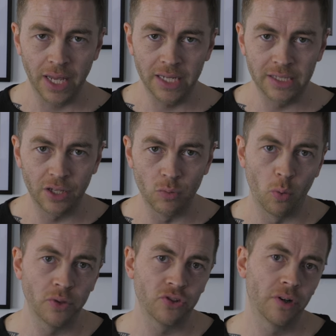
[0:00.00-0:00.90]
is that you
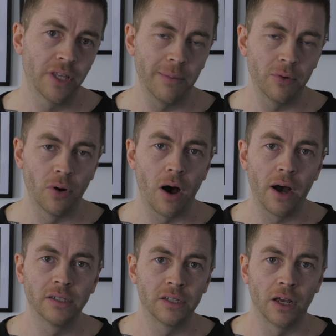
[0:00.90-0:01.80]
always try and keep your
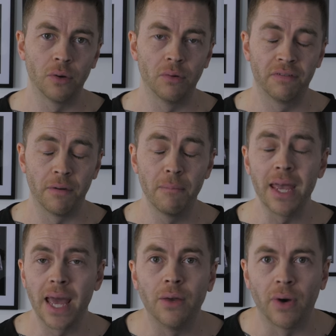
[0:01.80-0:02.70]
ISO, for
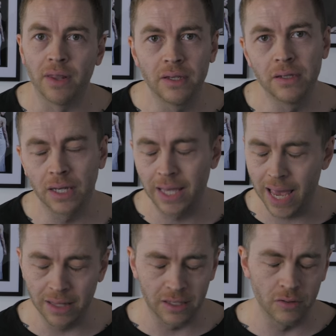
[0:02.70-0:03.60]
me anyway, this
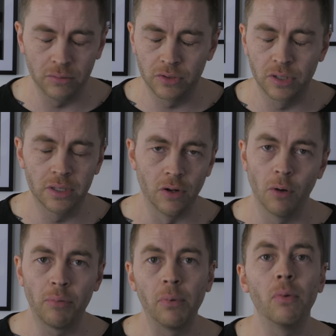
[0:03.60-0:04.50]
is
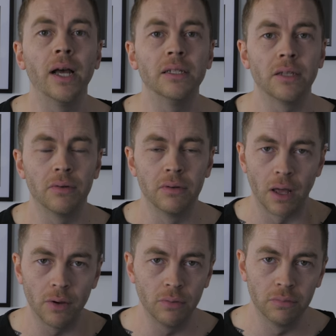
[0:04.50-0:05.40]
not a proper way, so
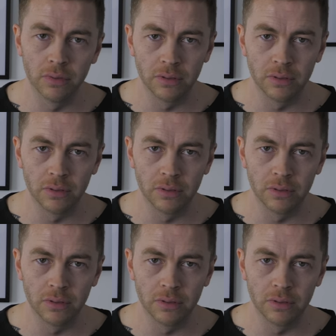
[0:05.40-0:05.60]
no